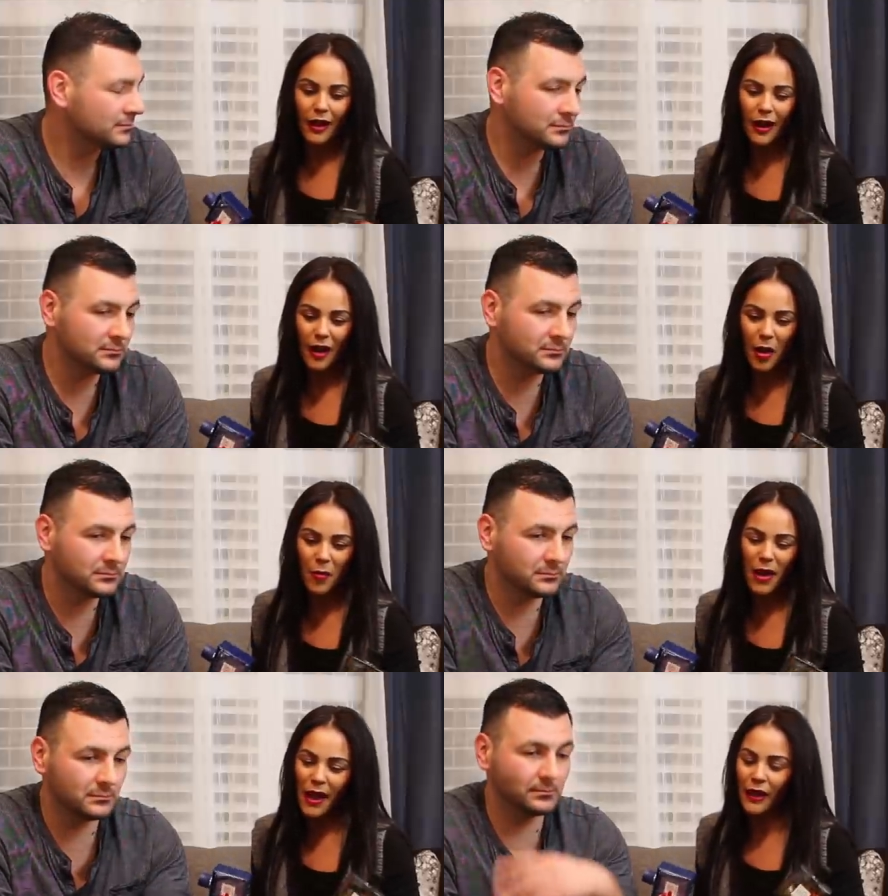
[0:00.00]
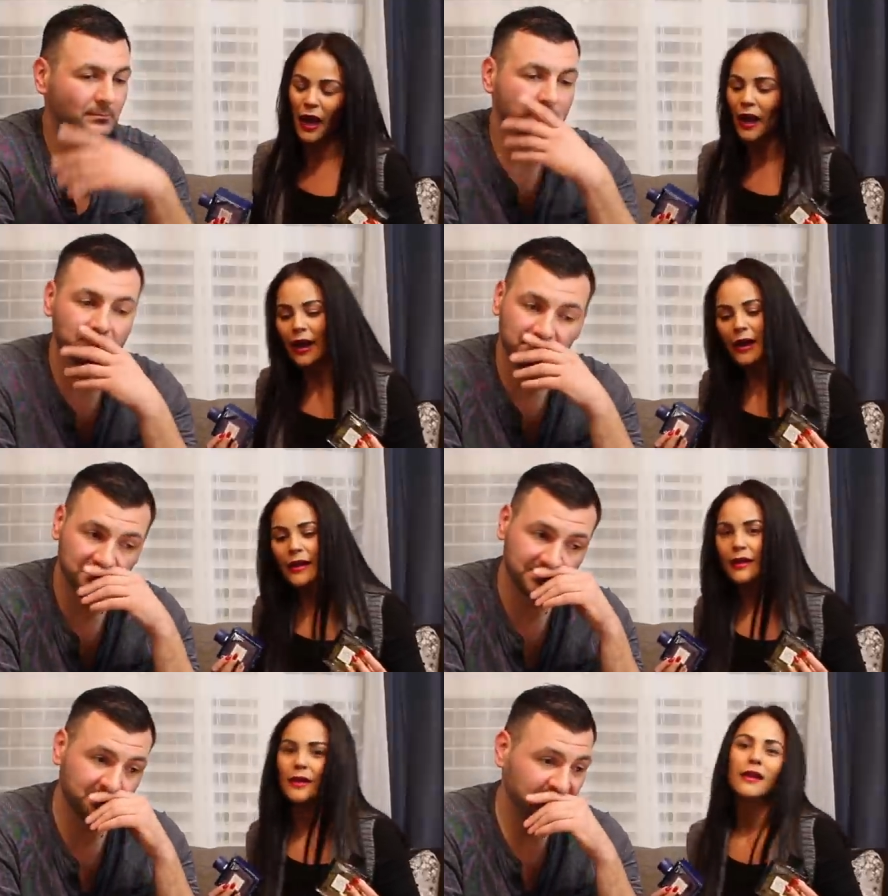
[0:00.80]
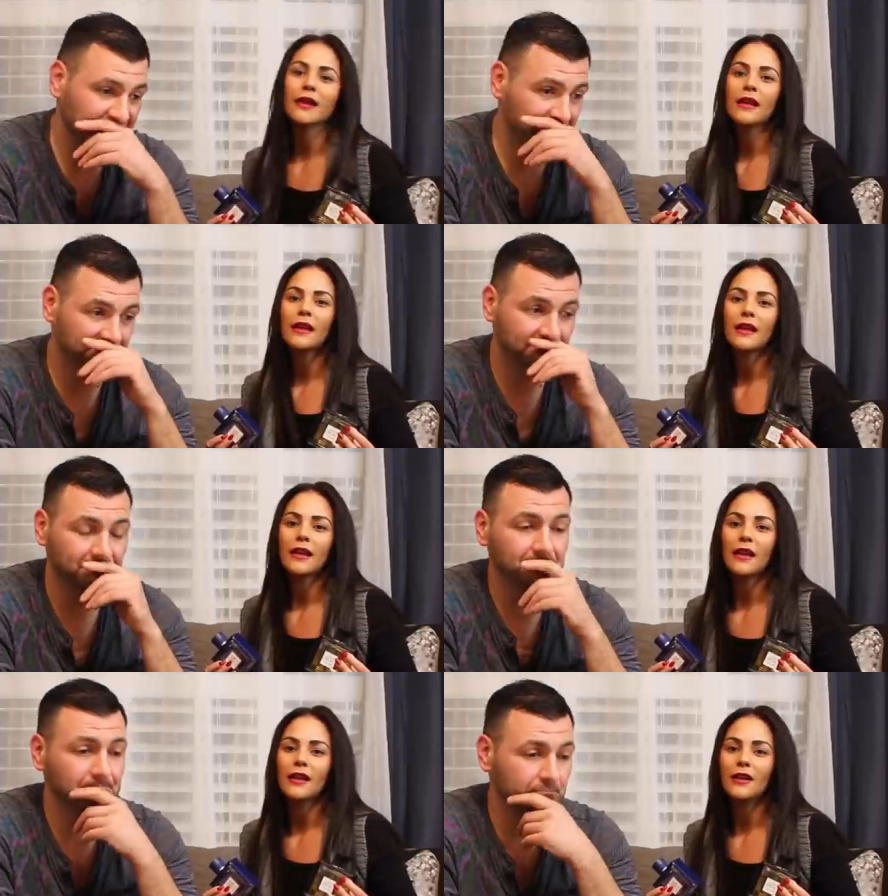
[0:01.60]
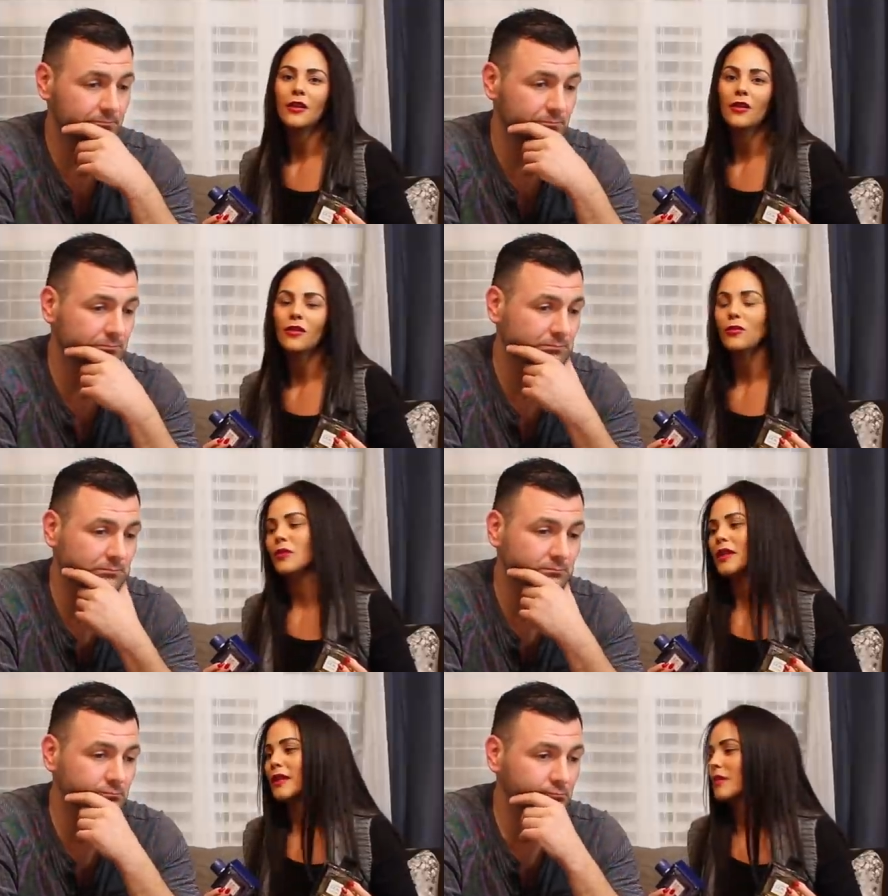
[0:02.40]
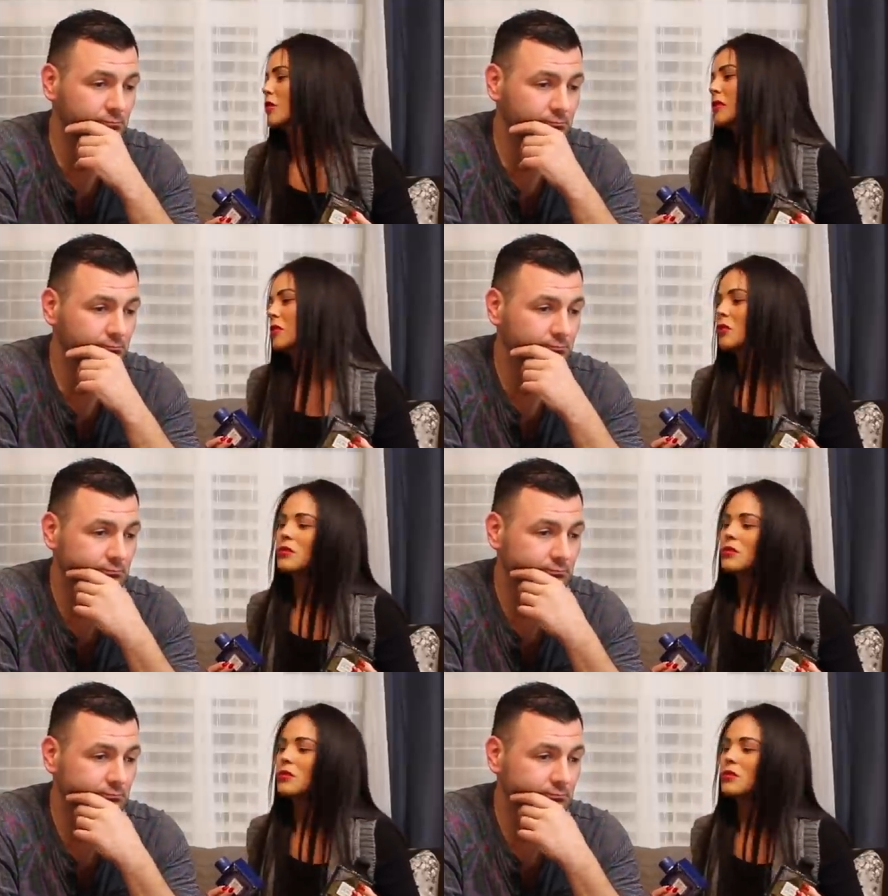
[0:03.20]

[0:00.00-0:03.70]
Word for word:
Speaker 1: Um, and I, you know, being a little bit